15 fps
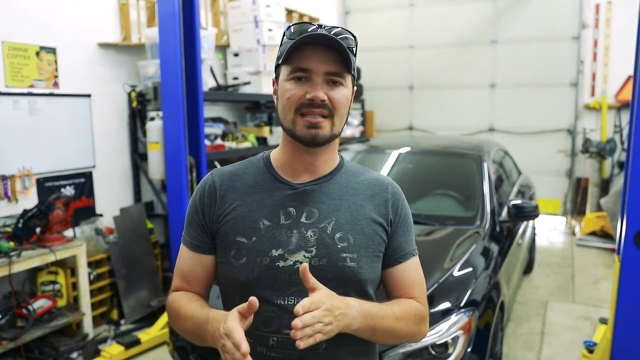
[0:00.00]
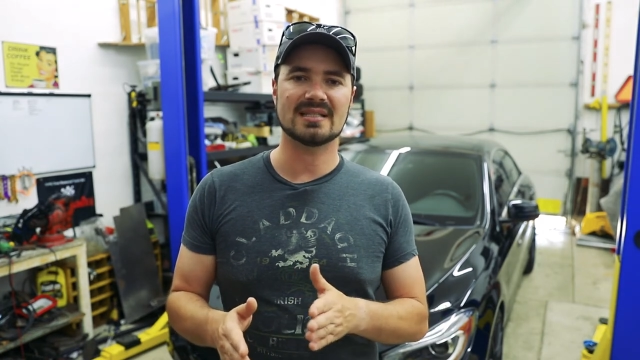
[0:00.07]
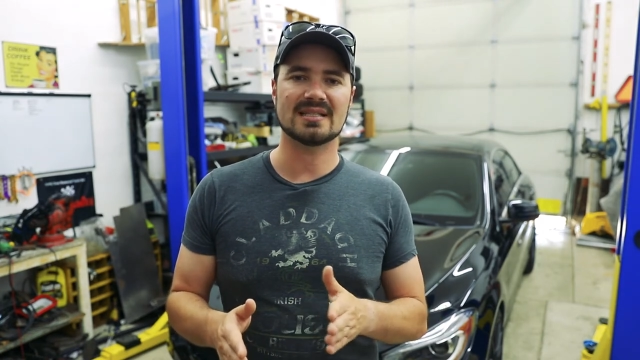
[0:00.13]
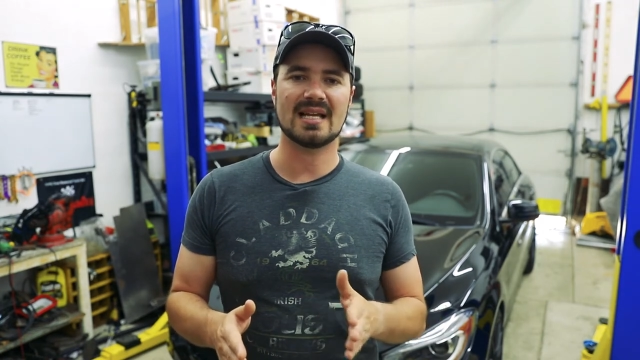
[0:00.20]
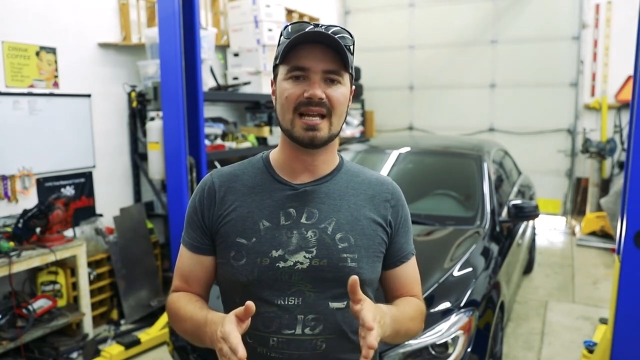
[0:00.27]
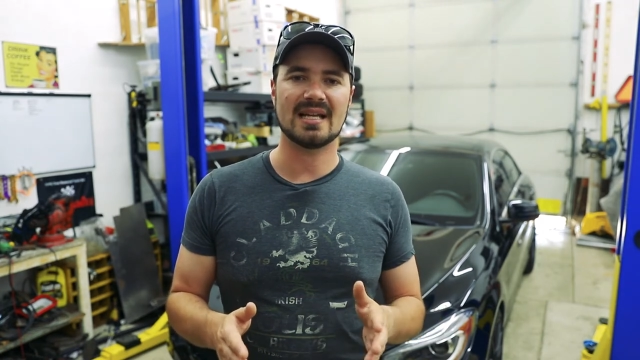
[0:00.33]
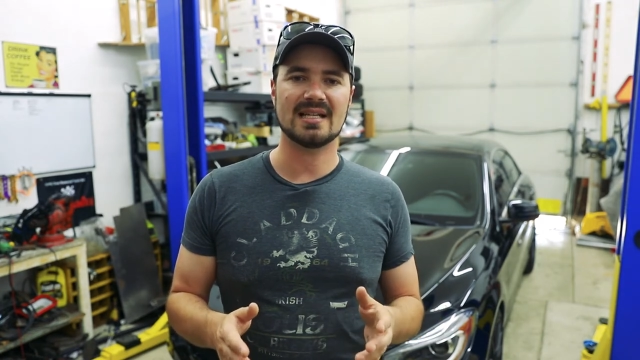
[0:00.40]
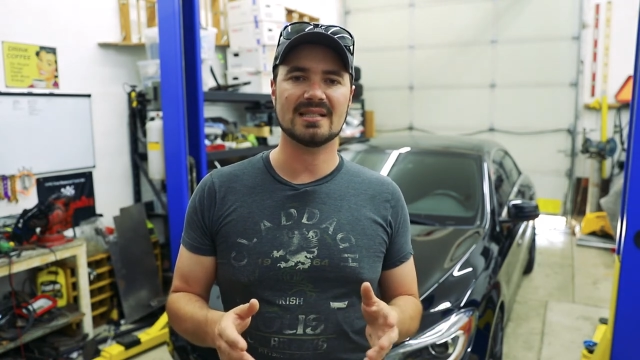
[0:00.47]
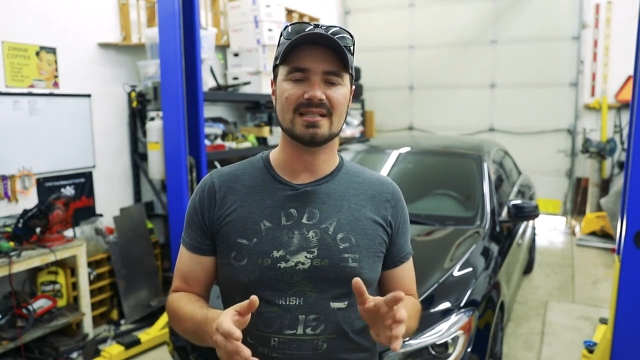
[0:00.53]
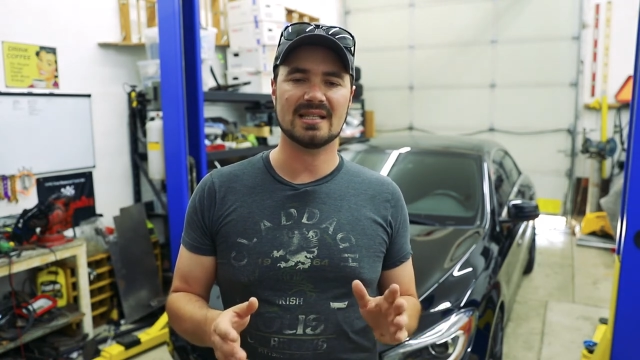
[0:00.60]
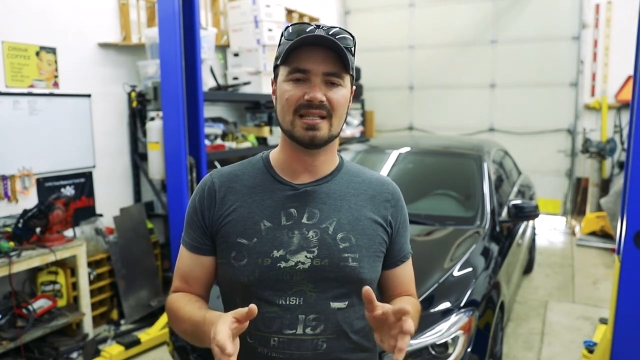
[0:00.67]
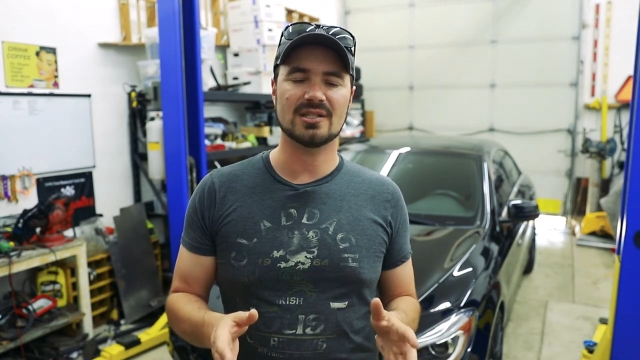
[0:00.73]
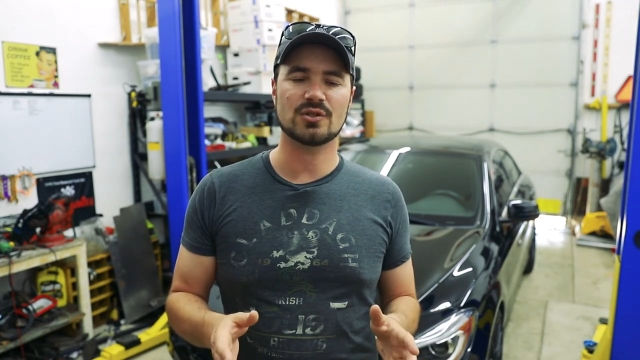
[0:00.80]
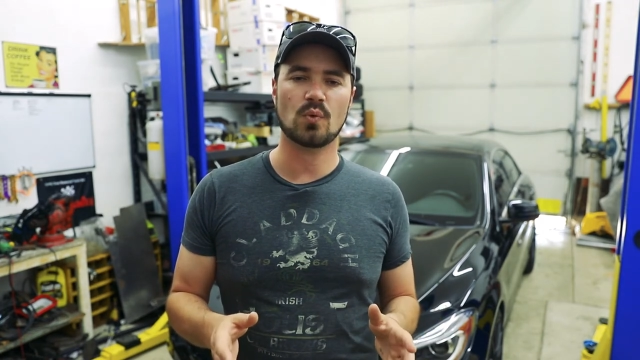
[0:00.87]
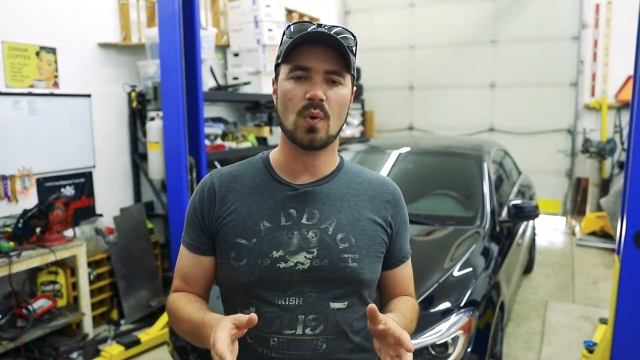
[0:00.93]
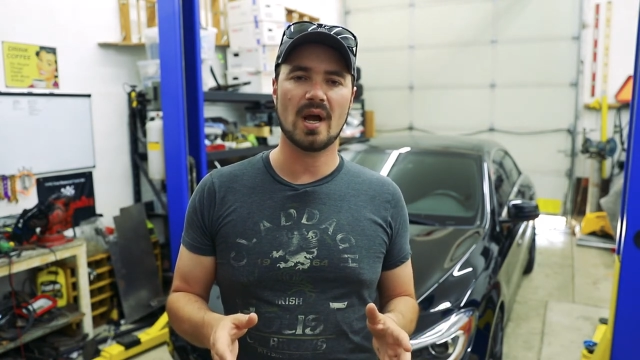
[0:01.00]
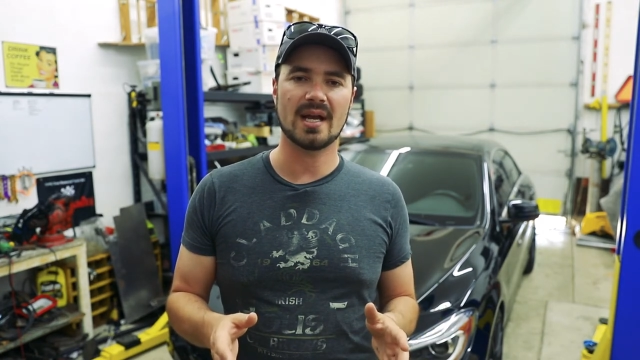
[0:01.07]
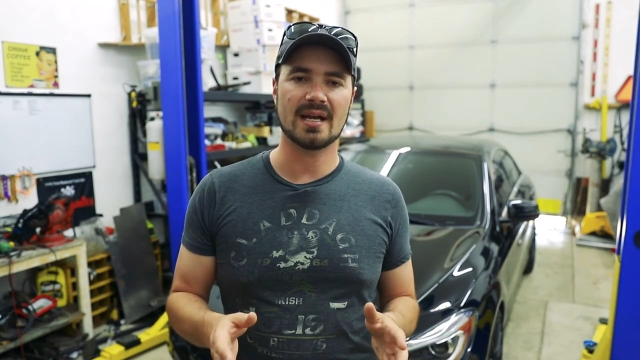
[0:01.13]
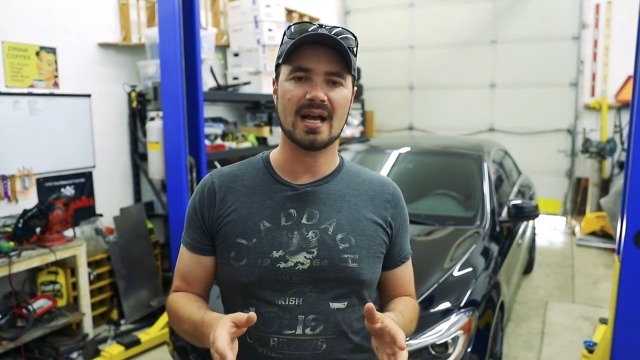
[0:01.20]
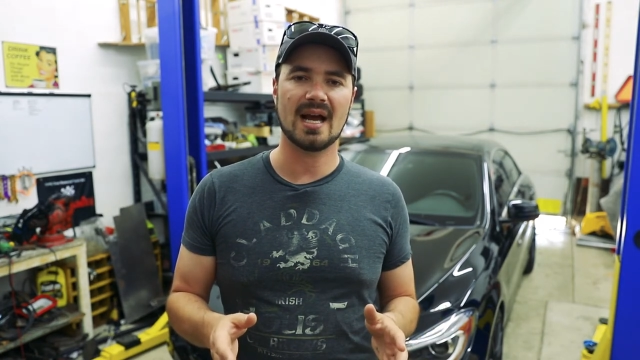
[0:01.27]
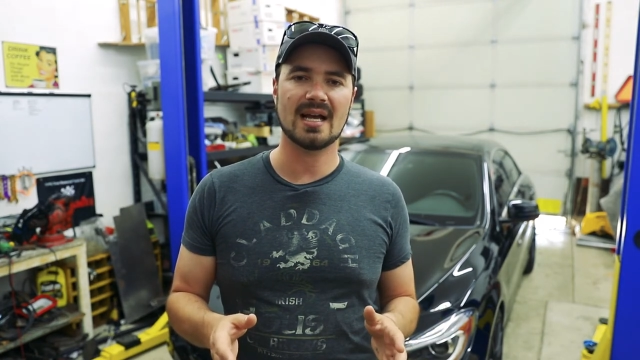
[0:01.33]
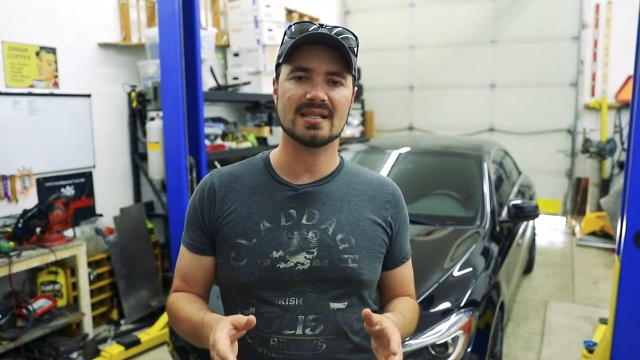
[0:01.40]
in settings is
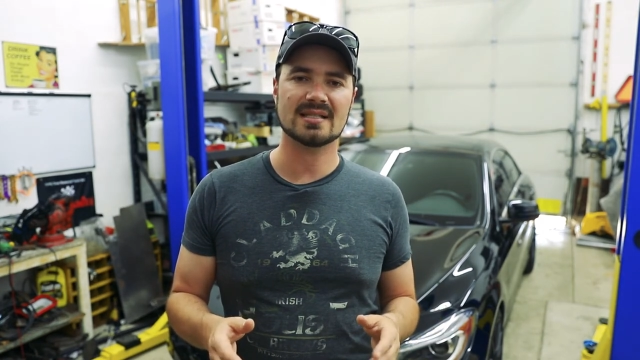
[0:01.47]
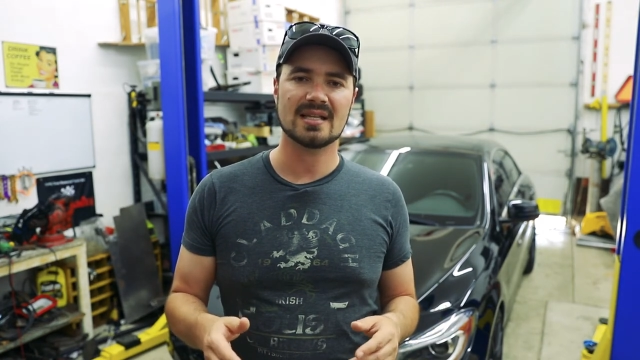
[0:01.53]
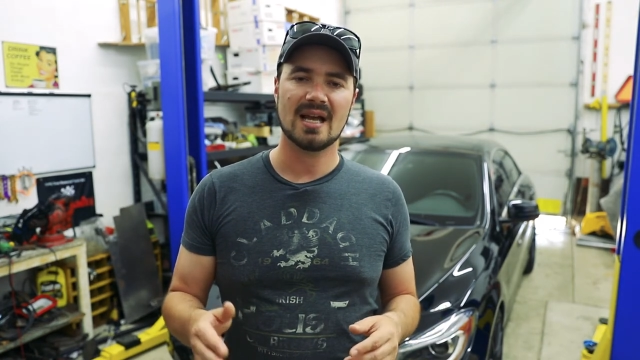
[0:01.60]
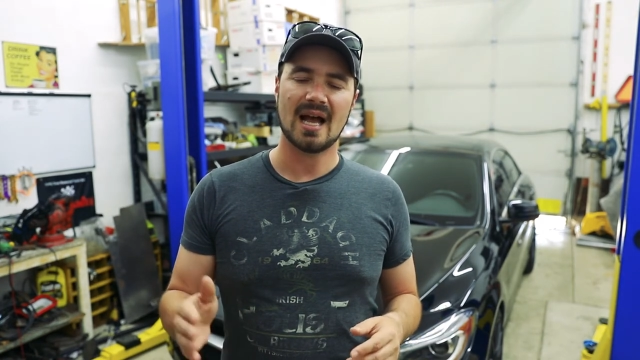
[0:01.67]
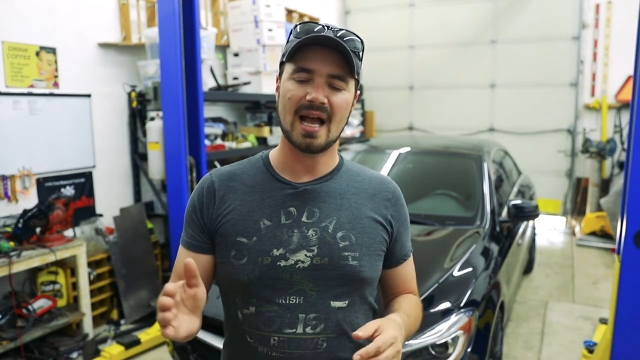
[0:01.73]
quite nice.